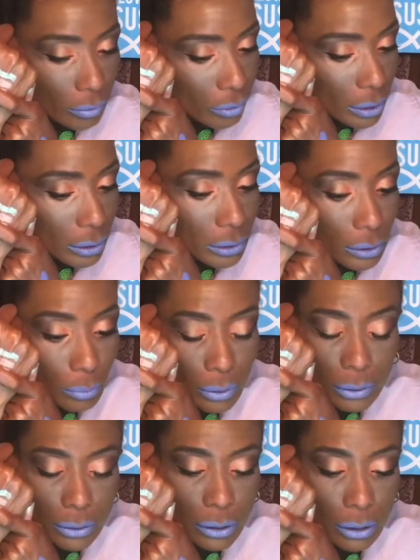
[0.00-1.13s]
very
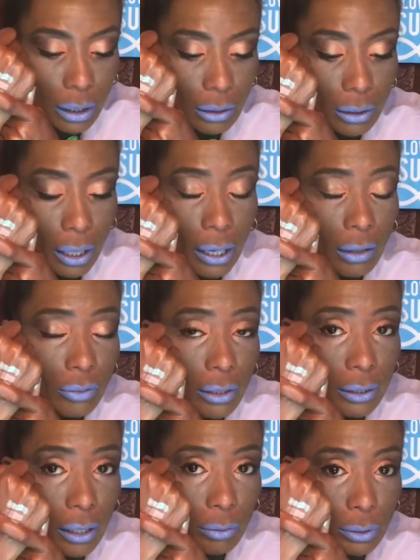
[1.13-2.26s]
similar to the color I have
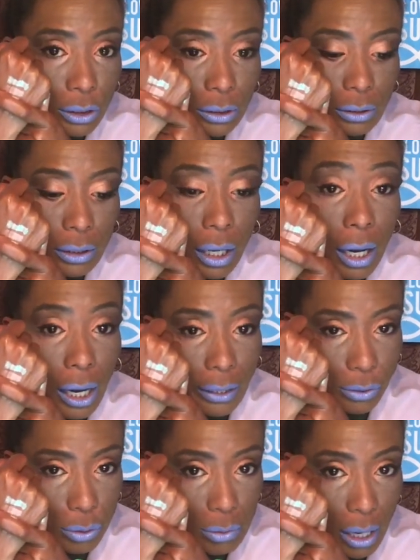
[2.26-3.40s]
on now, which is I
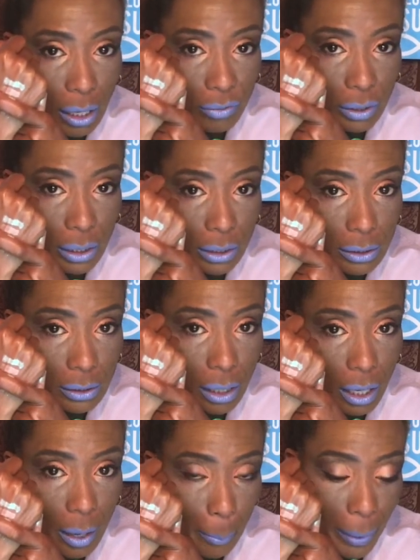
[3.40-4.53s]
do have this
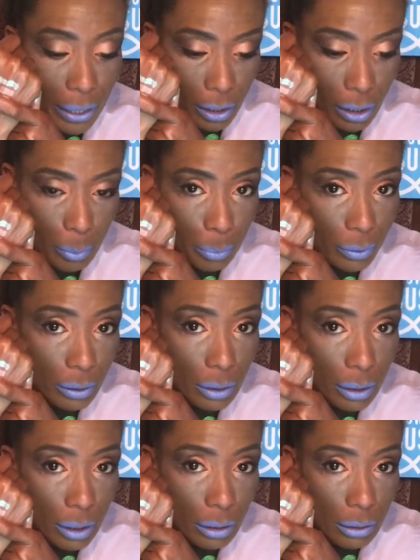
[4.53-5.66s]
makeup
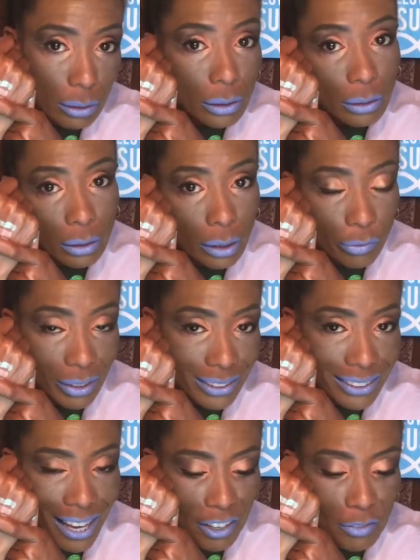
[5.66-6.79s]
look if it's
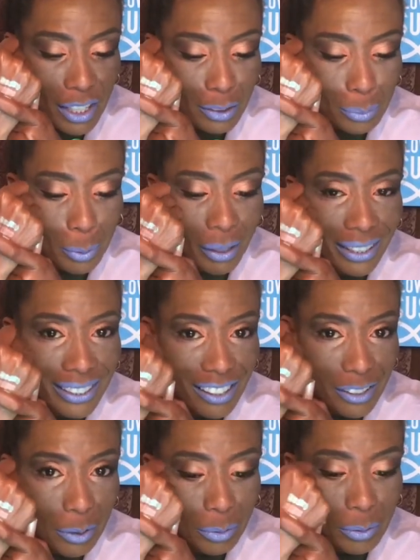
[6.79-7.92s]
not available by now,
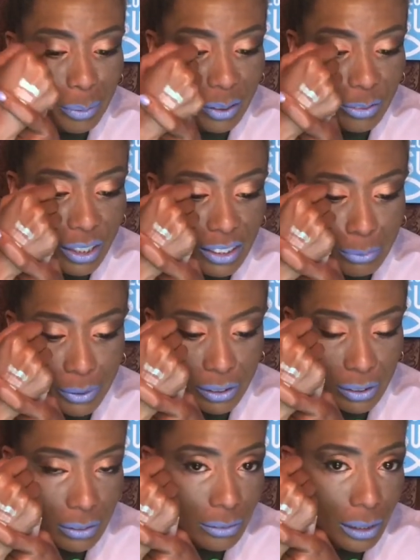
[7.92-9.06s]
it will be available
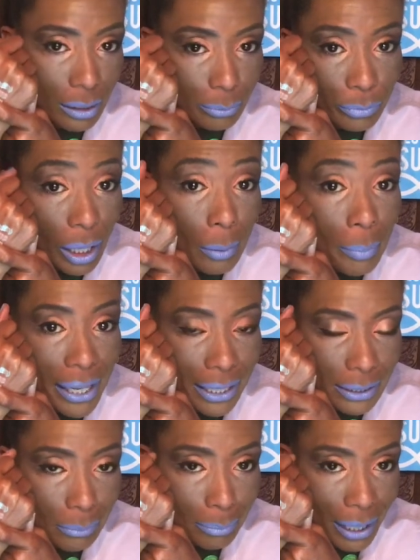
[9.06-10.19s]
soon. I'm, I'm
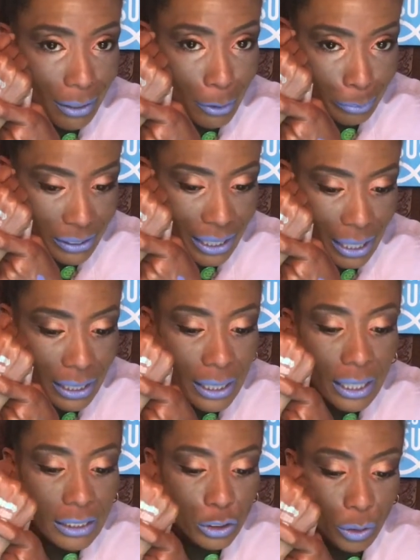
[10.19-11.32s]
panning my Urban Decay,
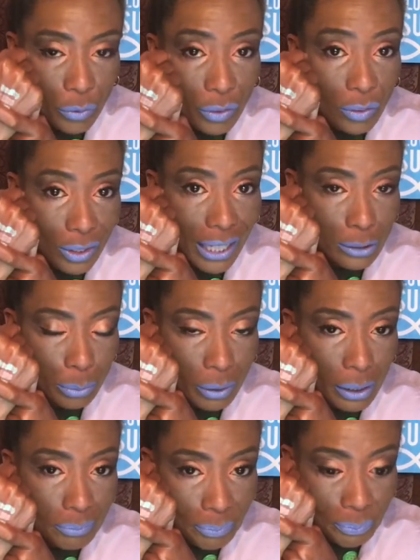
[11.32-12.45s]
so that's what